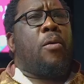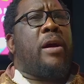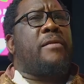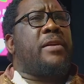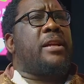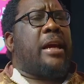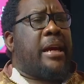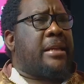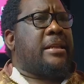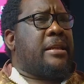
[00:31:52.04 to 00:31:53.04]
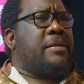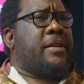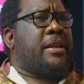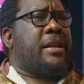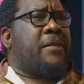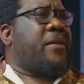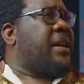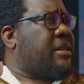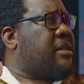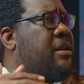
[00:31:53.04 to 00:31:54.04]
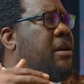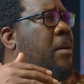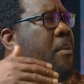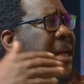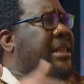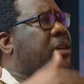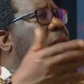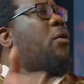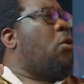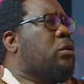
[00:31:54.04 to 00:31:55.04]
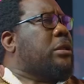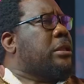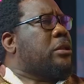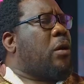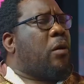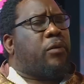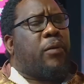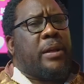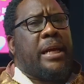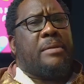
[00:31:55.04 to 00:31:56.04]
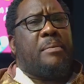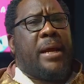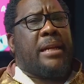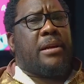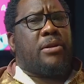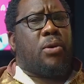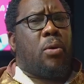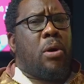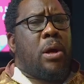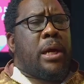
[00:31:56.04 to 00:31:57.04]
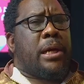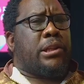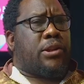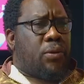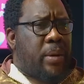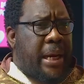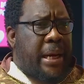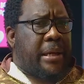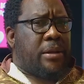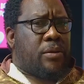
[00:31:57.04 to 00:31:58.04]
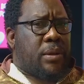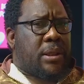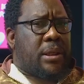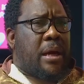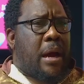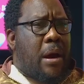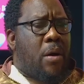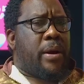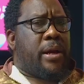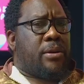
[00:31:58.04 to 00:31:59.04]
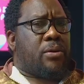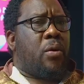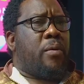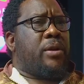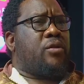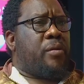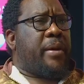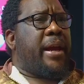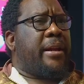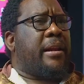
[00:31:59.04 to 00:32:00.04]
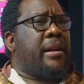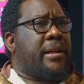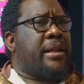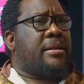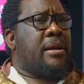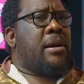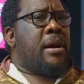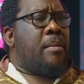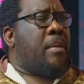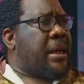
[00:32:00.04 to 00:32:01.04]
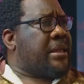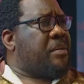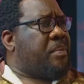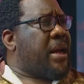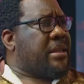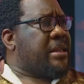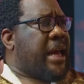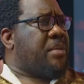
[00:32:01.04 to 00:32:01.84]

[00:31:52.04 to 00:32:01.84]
haven't had in the first budget vote, for that matter. So it's too early to see how he is going to be handled this multi-party, 9